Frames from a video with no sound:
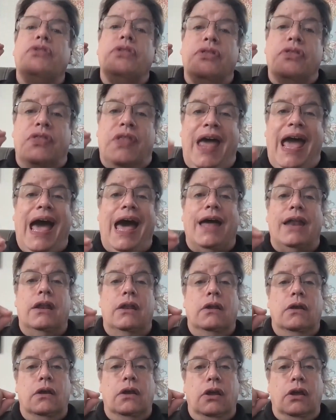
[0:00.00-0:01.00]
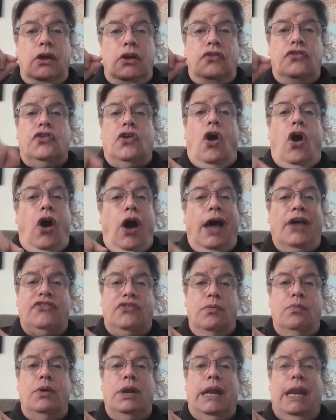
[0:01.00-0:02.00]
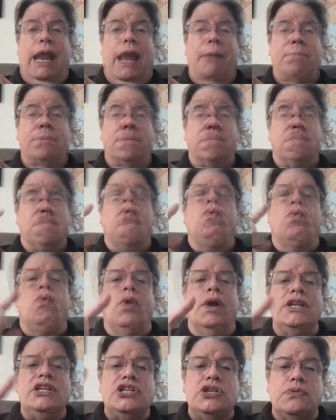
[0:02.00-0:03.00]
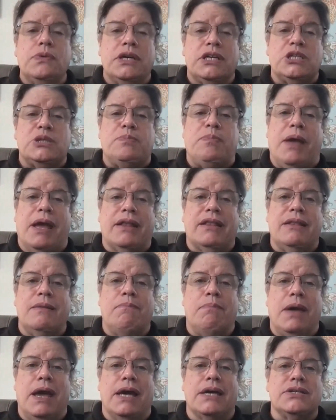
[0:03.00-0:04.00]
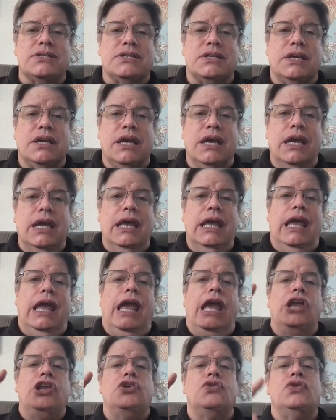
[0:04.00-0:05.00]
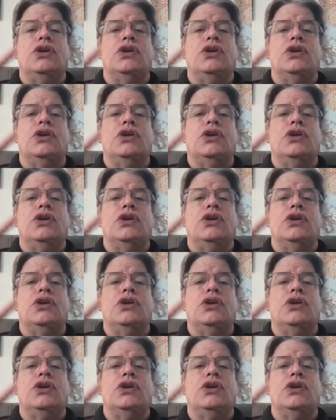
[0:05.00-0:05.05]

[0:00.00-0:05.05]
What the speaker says: That is awesome when it happens. Once you expect the best and you